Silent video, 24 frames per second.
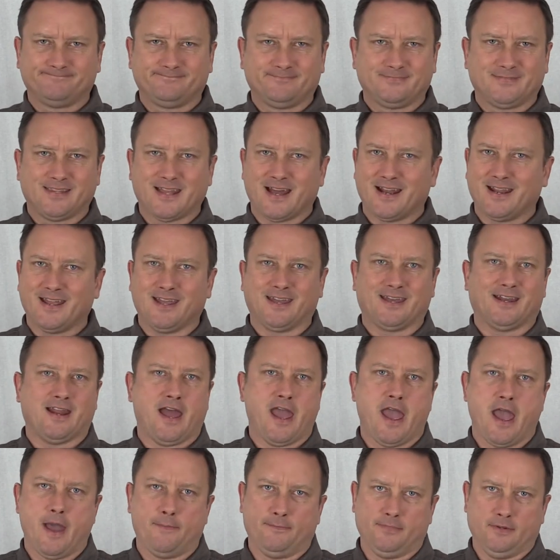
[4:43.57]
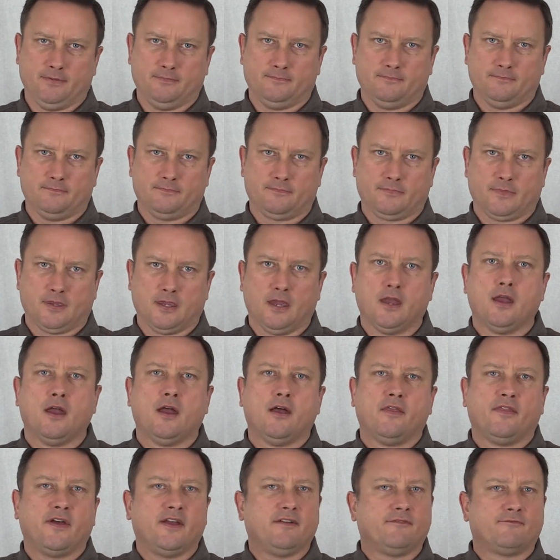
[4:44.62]
that ain't going to happen.
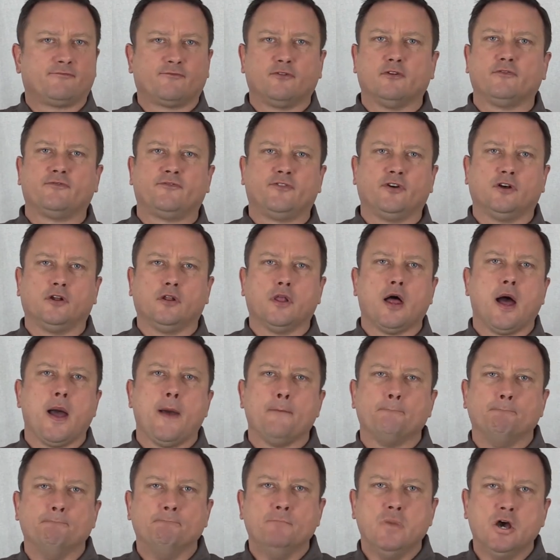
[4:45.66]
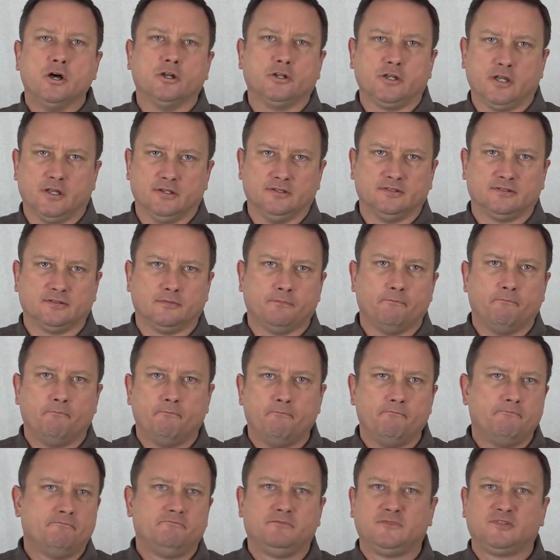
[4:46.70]
They fulfill millions and
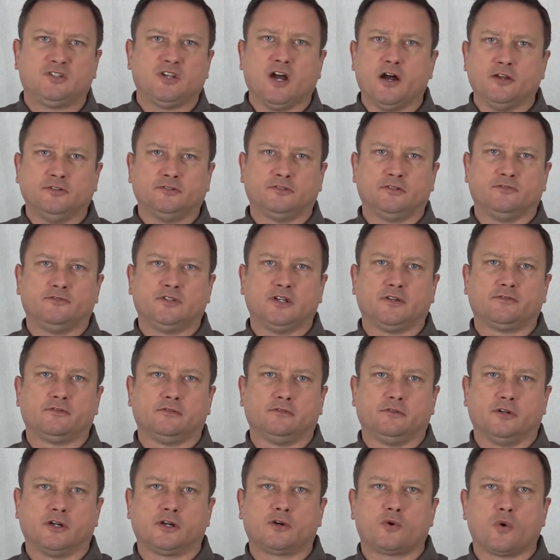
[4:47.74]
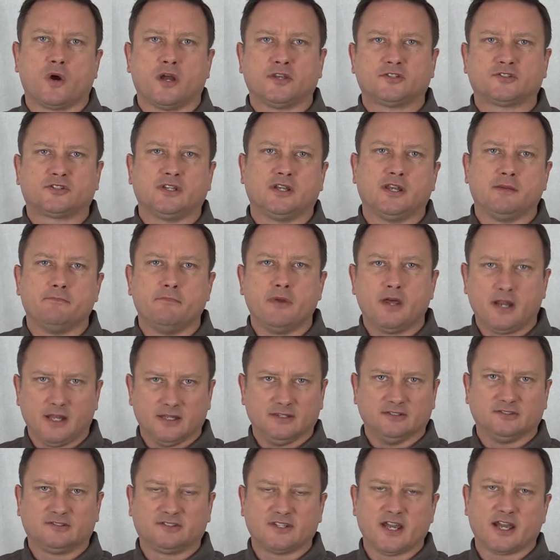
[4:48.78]
tons of different requests any minute
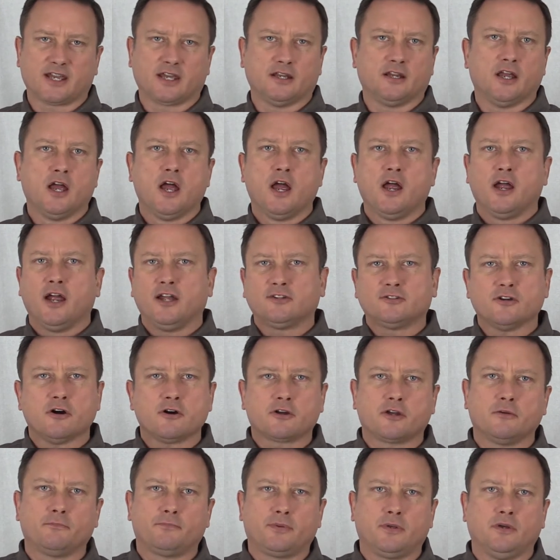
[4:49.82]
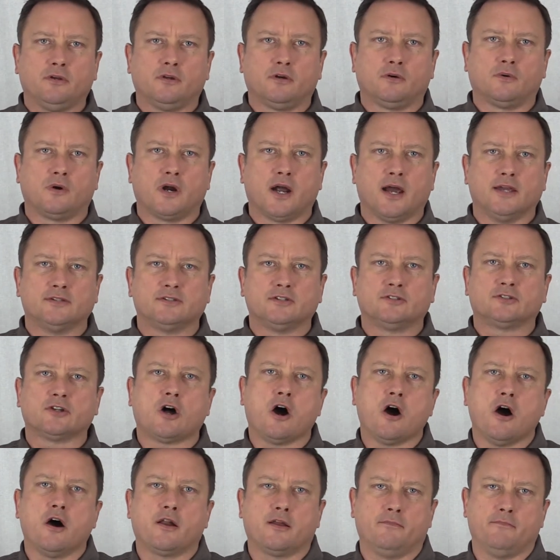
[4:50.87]
and second. It's all computerized. It's
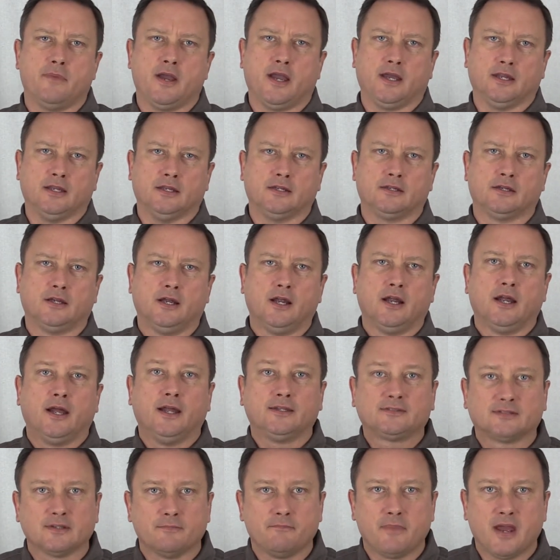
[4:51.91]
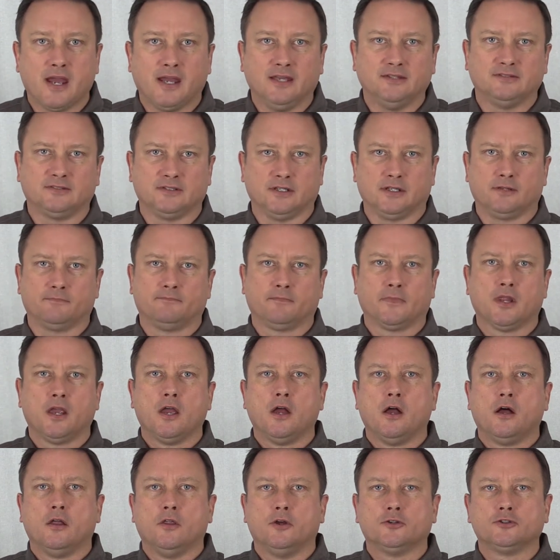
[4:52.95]
automated. It's amazing.
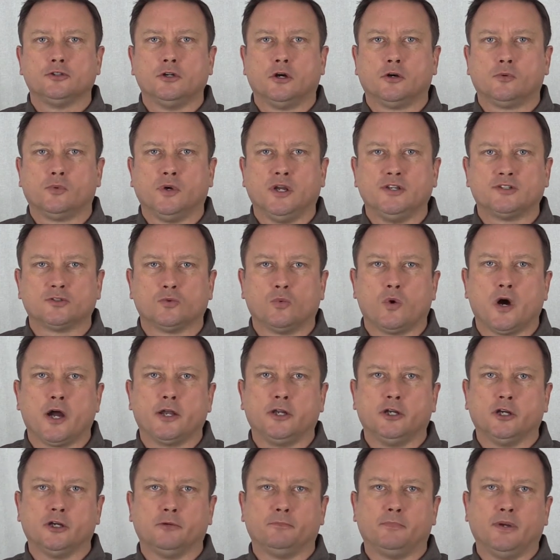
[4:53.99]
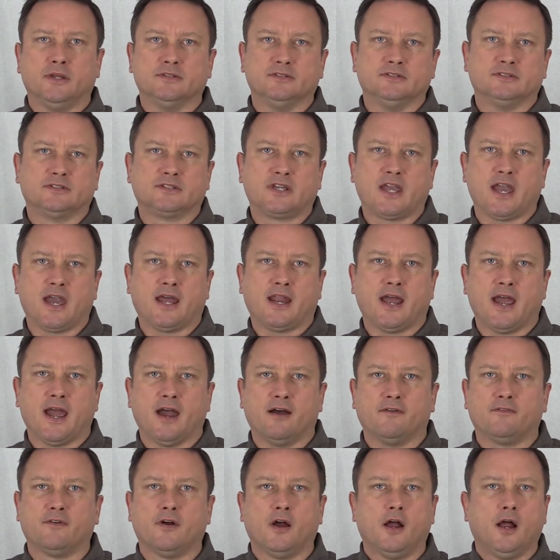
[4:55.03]
There's no reason why your business can't have